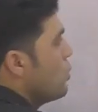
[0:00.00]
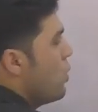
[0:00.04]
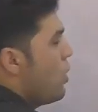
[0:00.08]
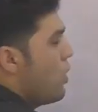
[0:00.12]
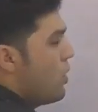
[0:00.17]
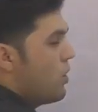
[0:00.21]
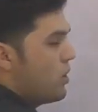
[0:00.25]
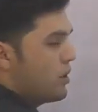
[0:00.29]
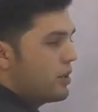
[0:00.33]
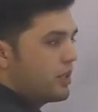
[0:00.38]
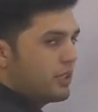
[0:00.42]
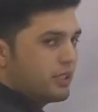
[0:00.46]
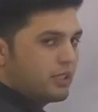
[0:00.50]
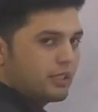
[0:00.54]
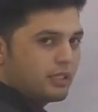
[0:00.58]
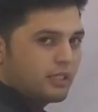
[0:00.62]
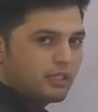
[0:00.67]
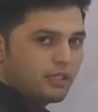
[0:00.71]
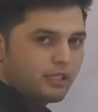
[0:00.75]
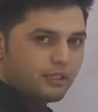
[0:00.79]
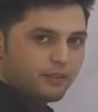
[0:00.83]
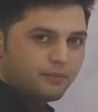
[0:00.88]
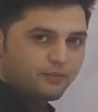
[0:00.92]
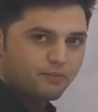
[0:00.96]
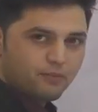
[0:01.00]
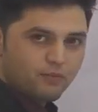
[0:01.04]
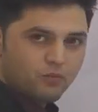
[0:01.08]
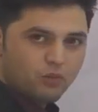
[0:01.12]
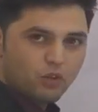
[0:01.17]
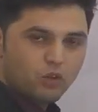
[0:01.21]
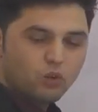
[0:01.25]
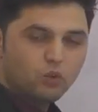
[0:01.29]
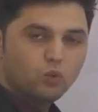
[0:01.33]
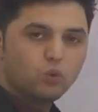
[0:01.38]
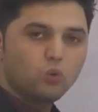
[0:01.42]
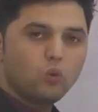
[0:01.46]
walked,
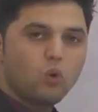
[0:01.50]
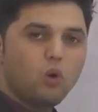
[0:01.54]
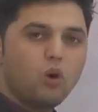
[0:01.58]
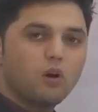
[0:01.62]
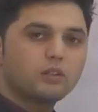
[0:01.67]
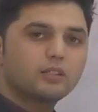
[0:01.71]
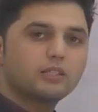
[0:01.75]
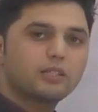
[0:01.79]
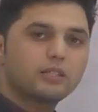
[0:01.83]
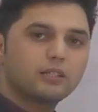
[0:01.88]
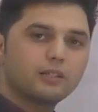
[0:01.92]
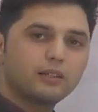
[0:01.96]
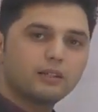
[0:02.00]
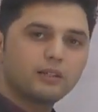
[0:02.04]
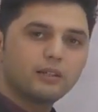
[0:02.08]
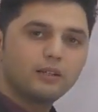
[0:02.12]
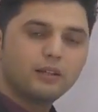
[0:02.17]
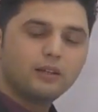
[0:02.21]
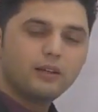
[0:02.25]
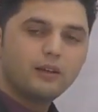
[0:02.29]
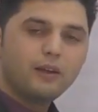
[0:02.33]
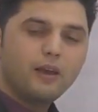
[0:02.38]
walked.